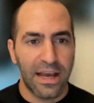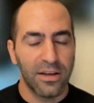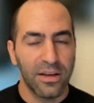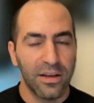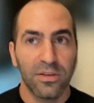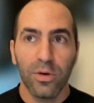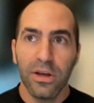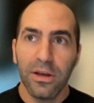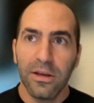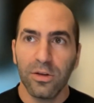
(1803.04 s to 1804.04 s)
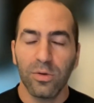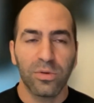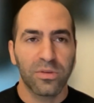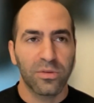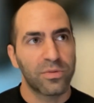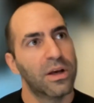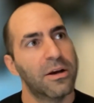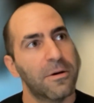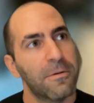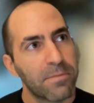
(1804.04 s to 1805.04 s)
that.
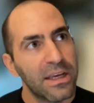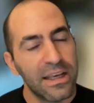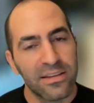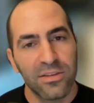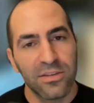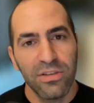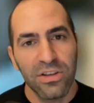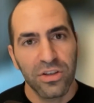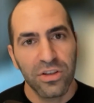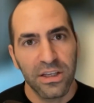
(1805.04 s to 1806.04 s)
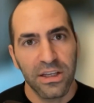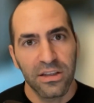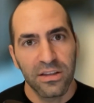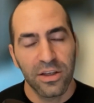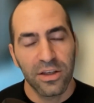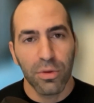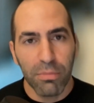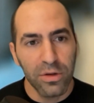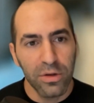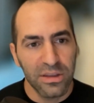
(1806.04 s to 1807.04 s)
It's not even just like the
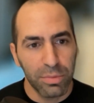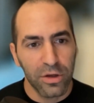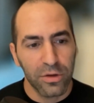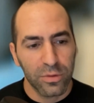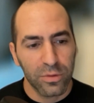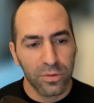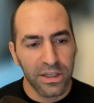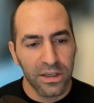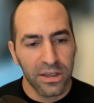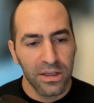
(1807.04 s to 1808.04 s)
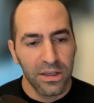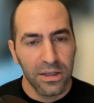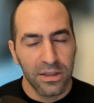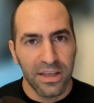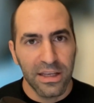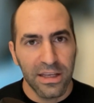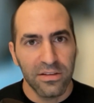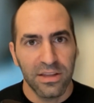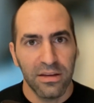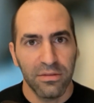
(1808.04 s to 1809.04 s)
community, but also like
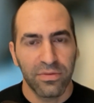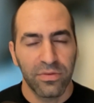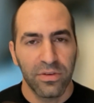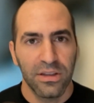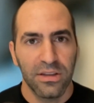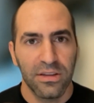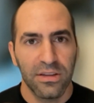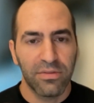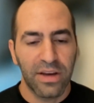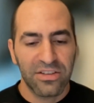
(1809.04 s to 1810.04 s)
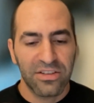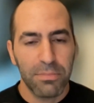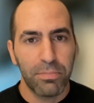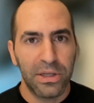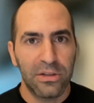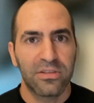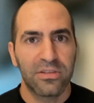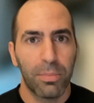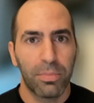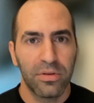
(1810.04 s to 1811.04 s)
they've actually built
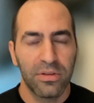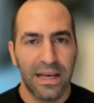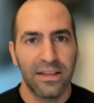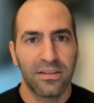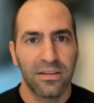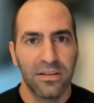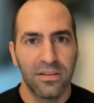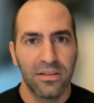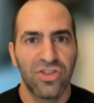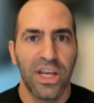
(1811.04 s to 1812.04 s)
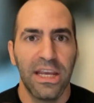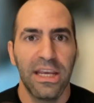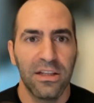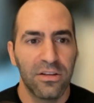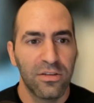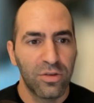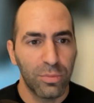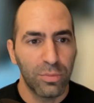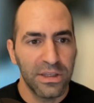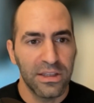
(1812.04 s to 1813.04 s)
up that chain to
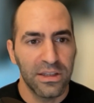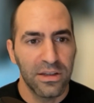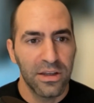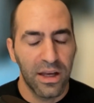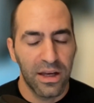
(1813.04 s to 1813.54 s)
be,